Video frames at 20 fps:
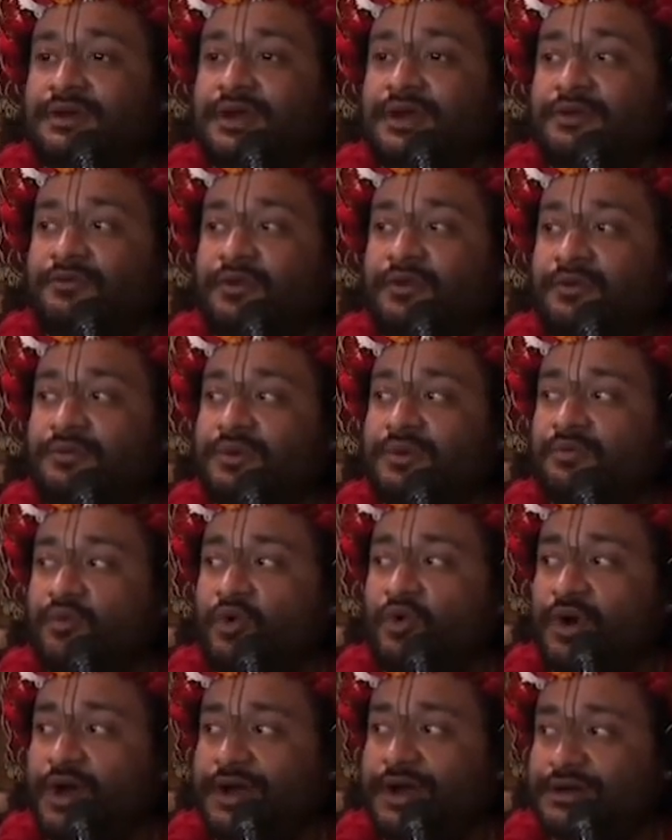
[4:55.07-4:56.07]
If we will be
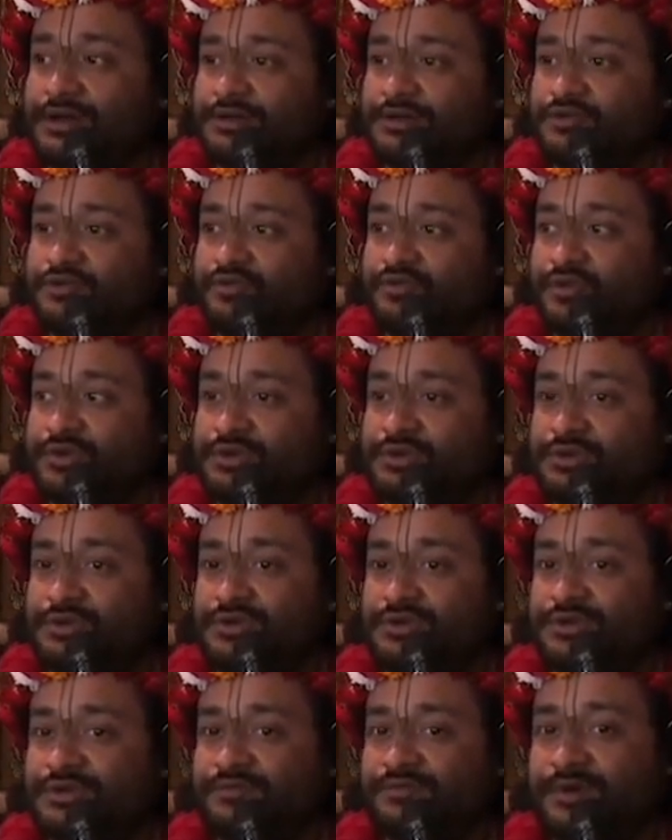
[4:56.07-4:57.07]
more attached with
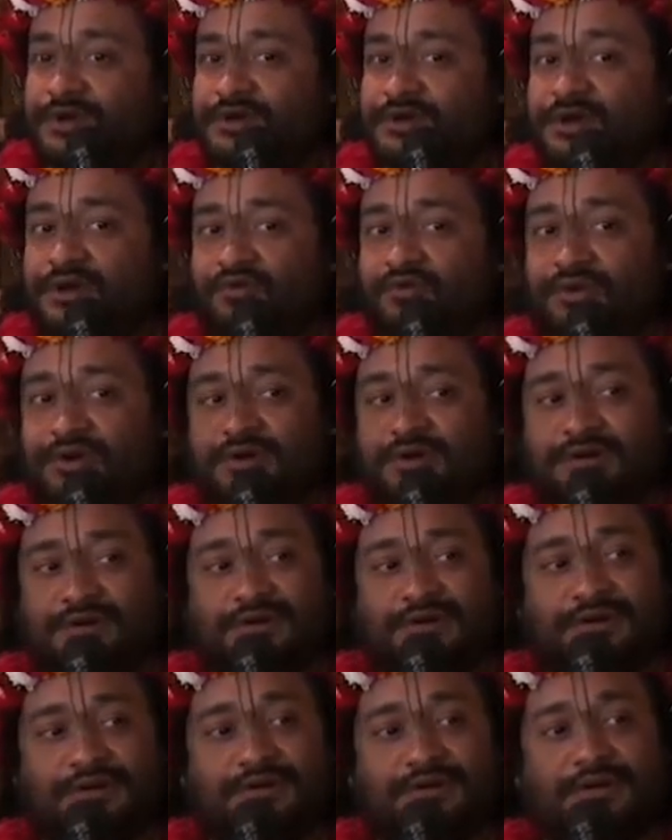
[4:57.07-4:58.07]
this material world,
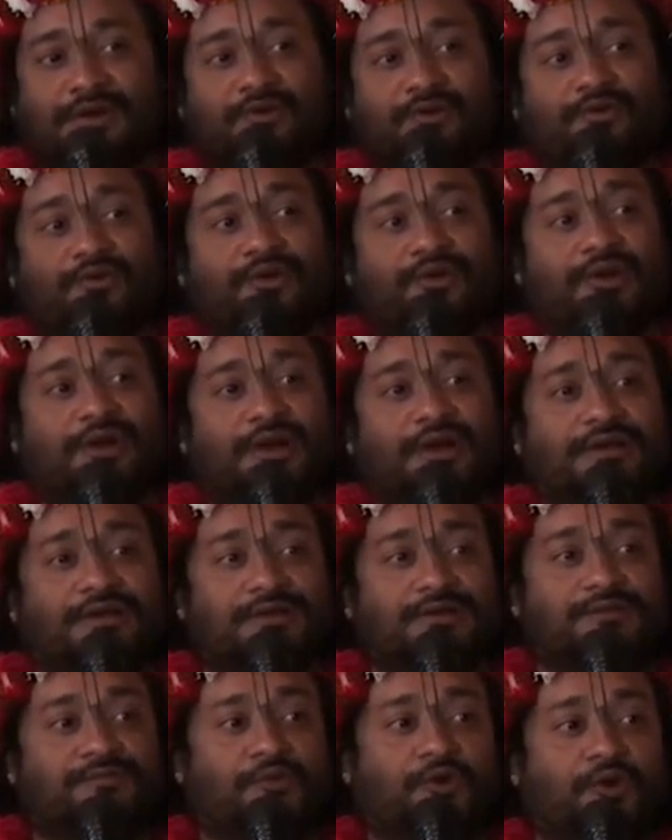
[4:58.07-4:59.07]
then we will get
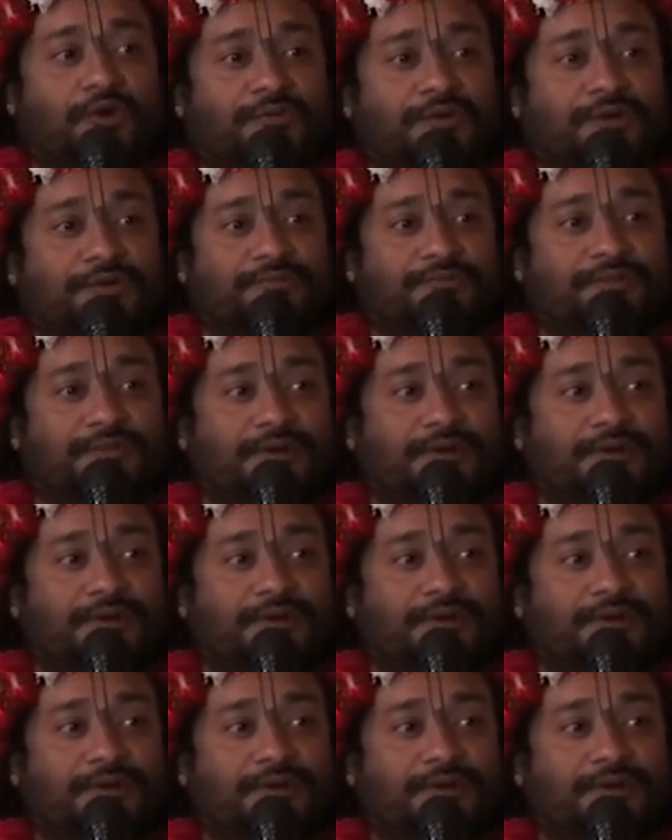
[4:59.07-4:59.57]
this problem.